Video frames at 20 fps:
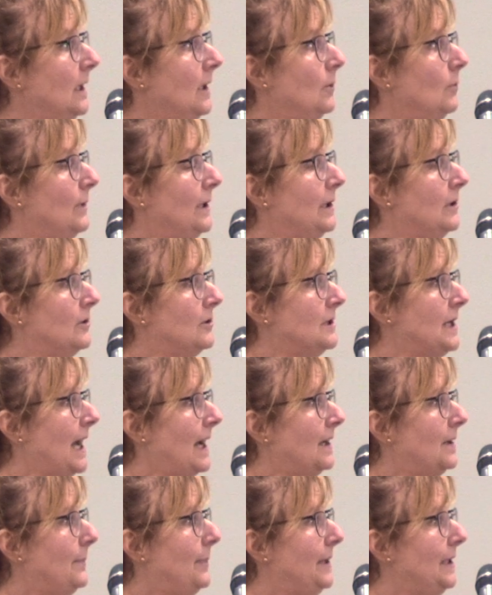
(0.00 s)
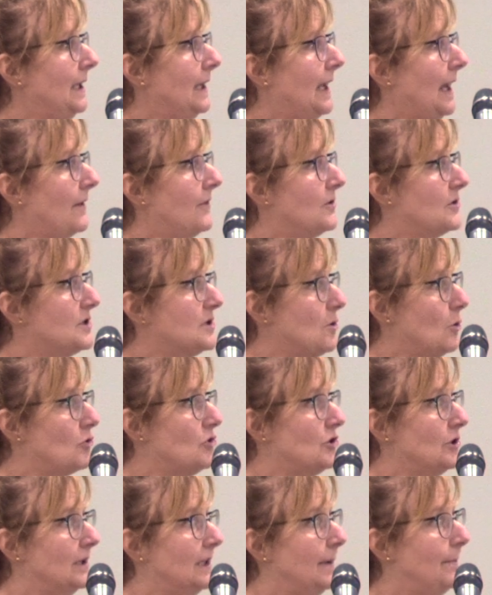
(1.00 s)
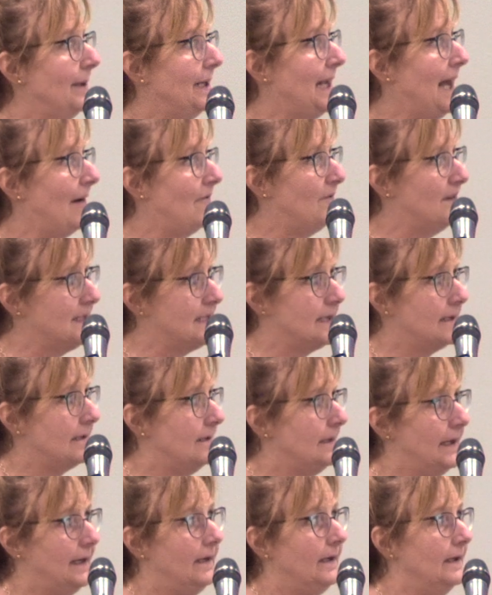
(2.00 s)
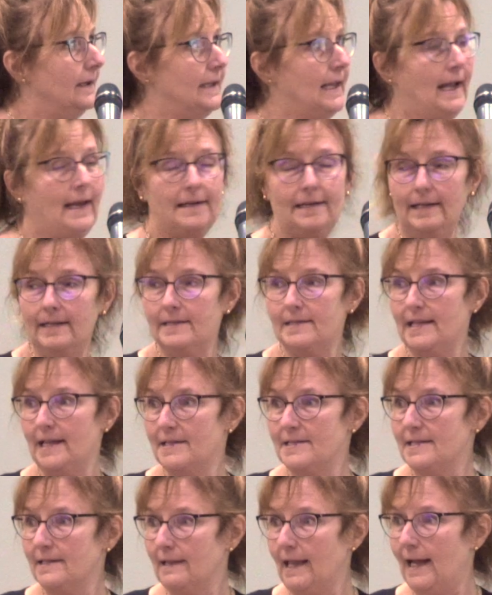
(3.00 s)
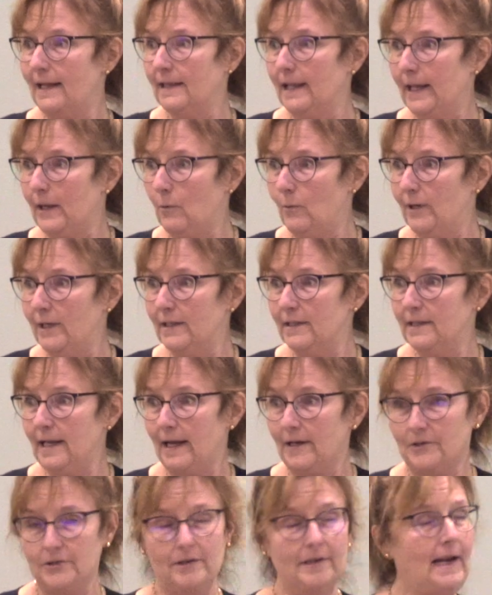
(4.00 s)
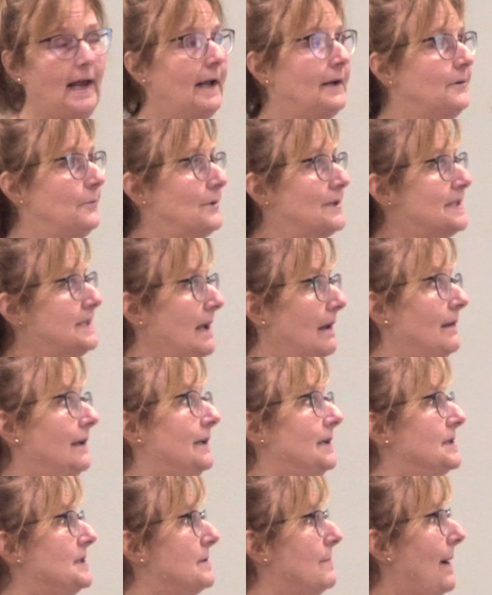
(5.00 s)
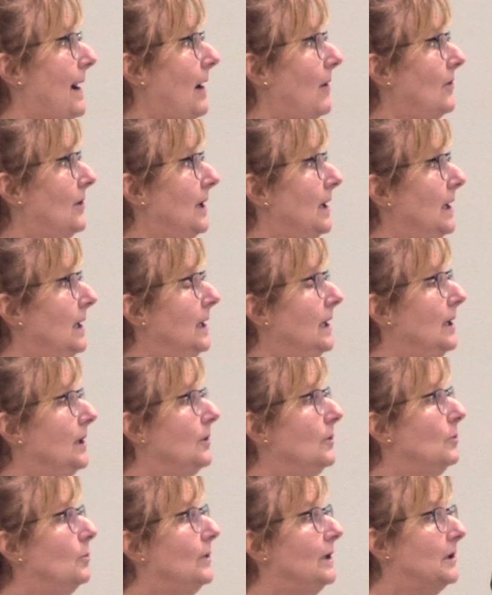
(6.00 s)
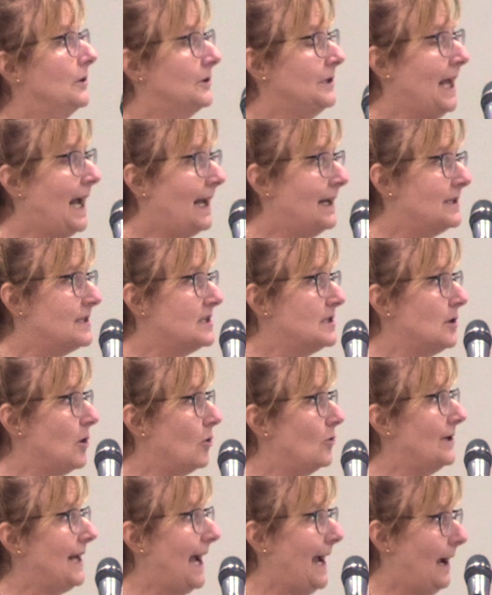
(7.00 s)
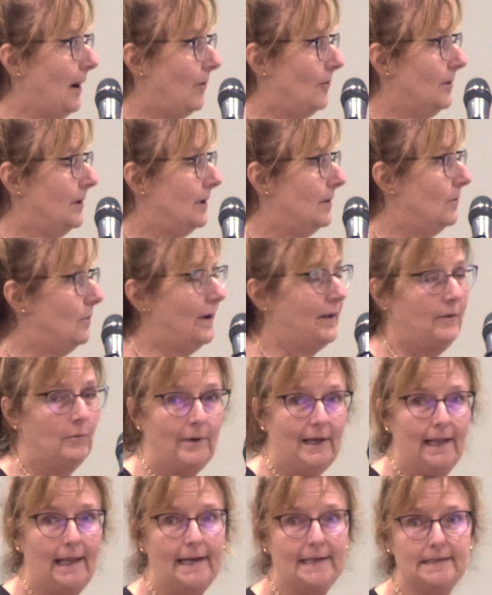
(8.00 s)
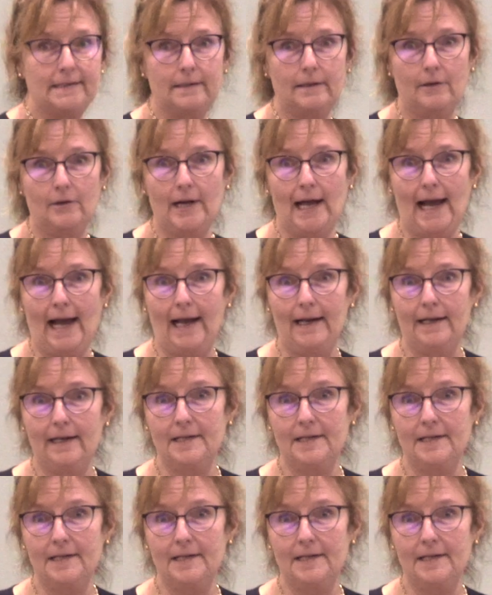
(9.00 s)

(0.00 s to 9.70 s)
We learned how to be together socially, but not physically, and that's a lot like what Dr. Ananda was telling us about. We learned how to slow down, whether we liked it or not.